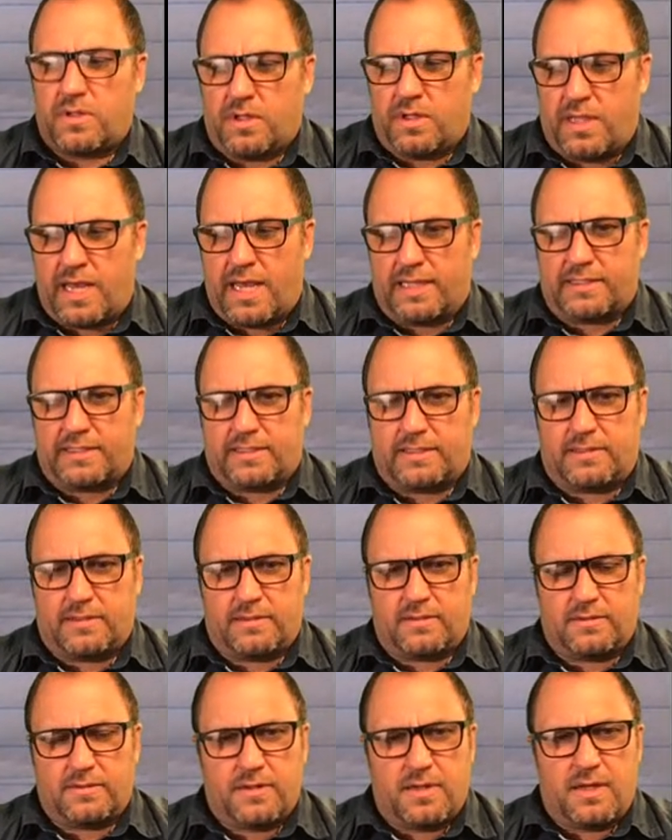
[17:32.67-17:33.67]
yes.
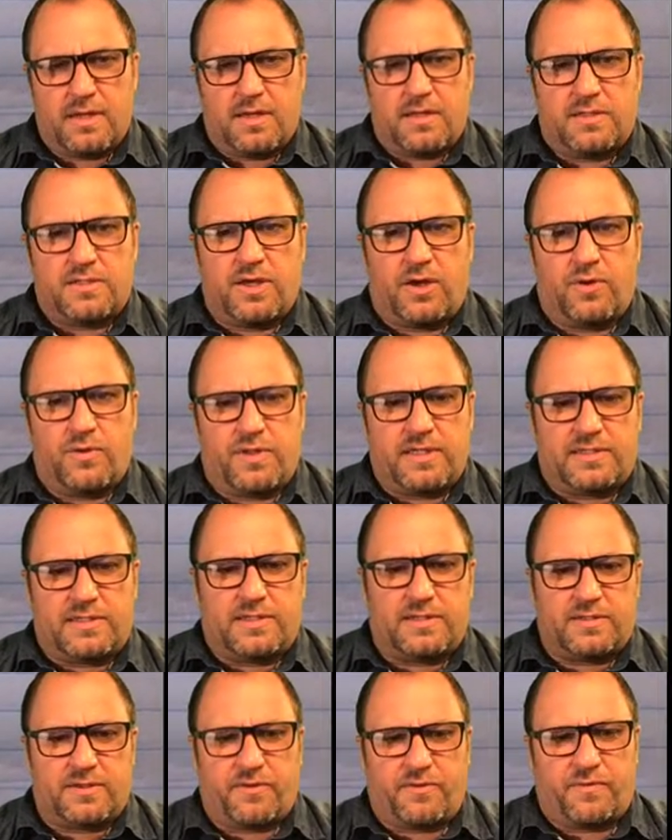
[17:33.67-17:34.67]
So this
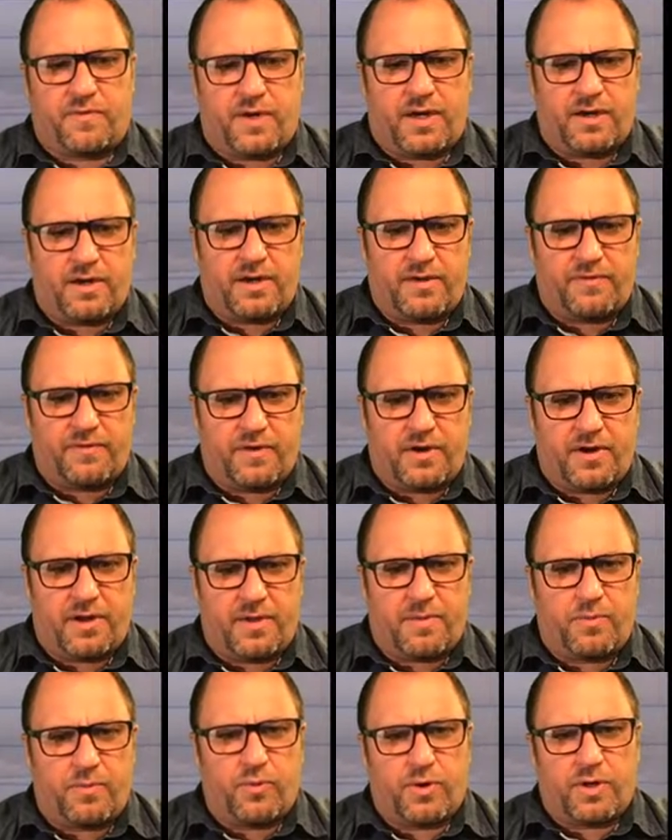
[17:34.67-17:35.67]
is a very, very
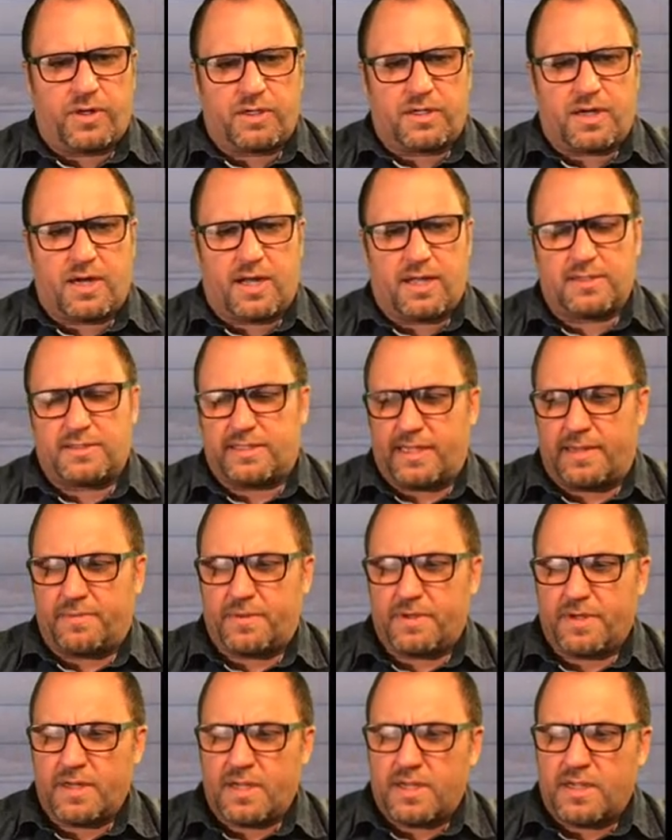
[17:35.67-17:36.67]
important concept.
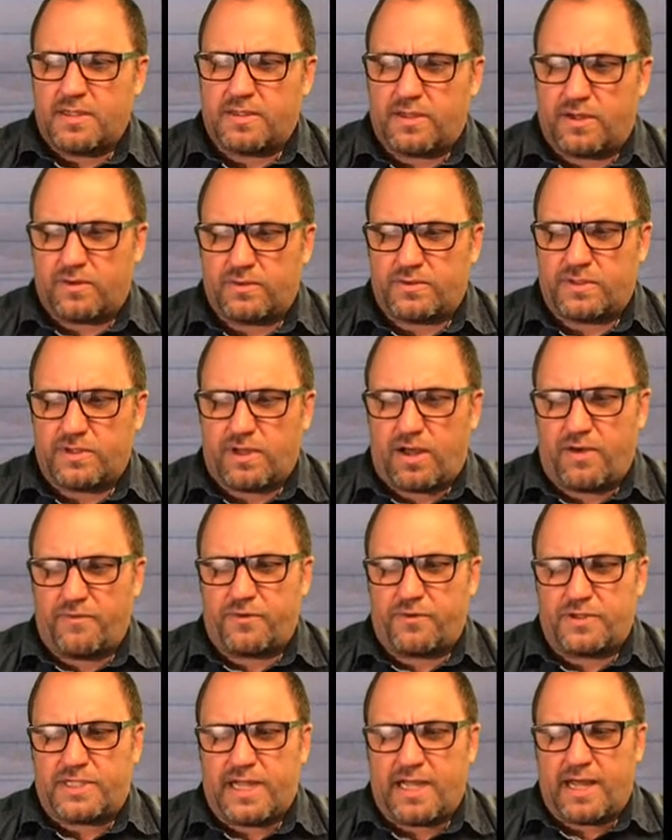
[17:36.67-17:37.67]
So solve
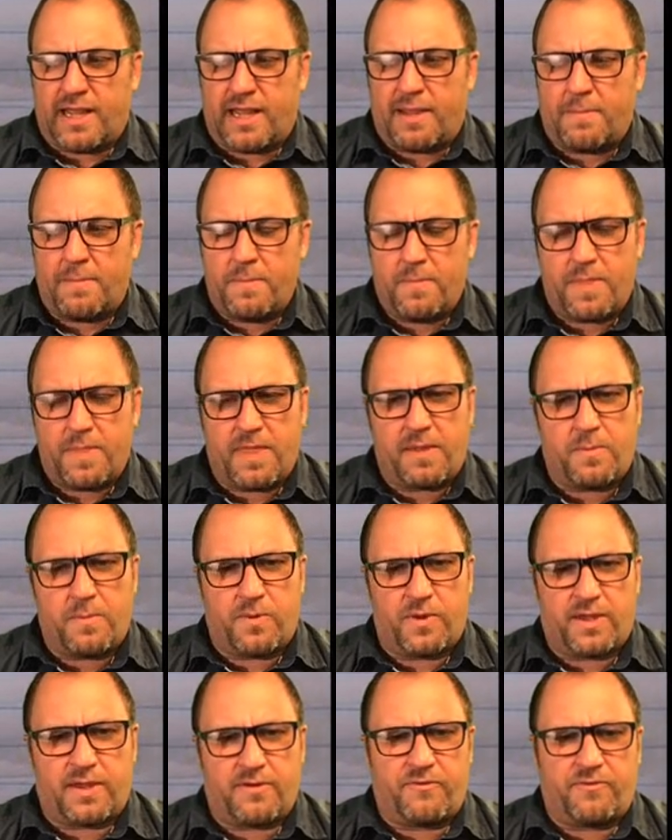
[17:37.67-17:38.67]
for time, then
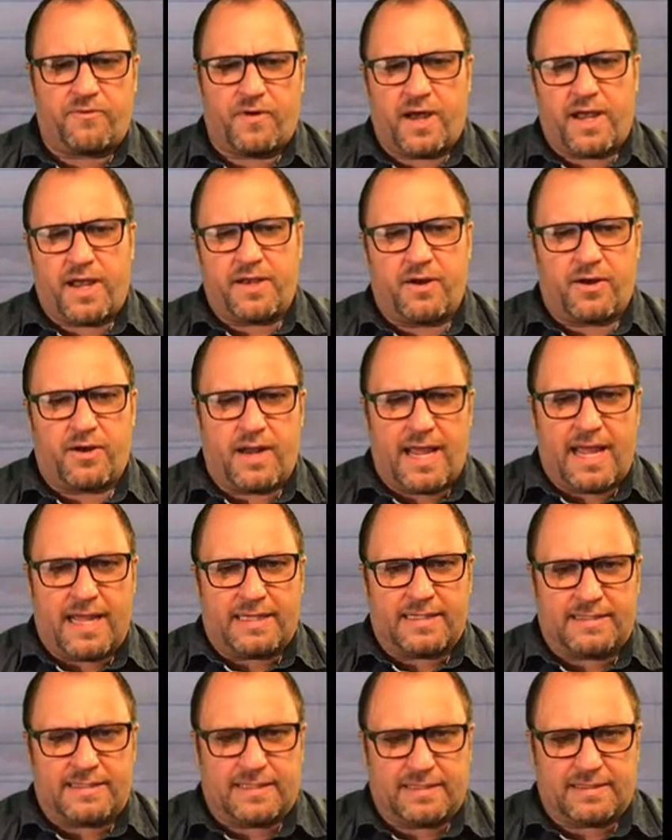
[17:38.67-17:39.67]
we can find our
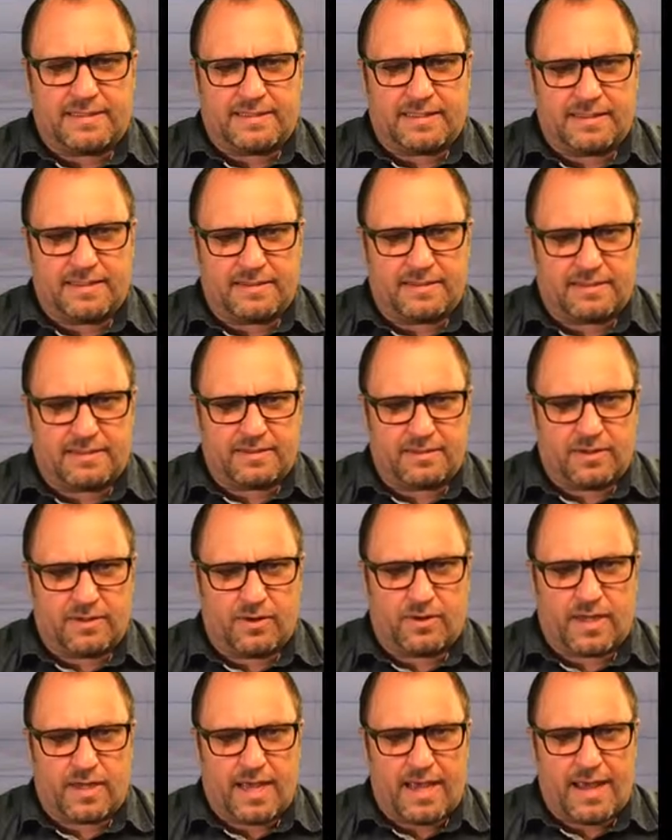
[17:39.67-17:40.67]
x distance.
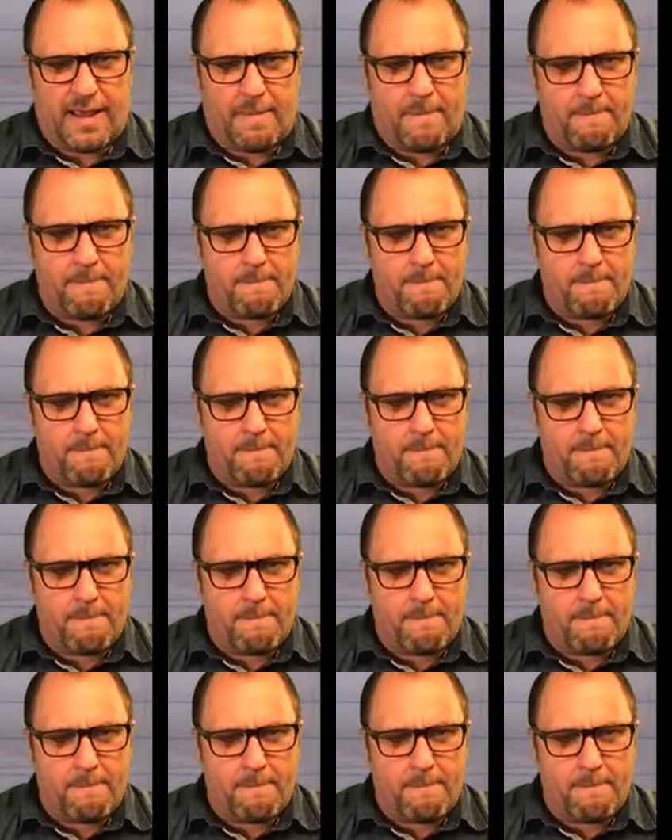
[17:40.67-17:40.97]
Okay.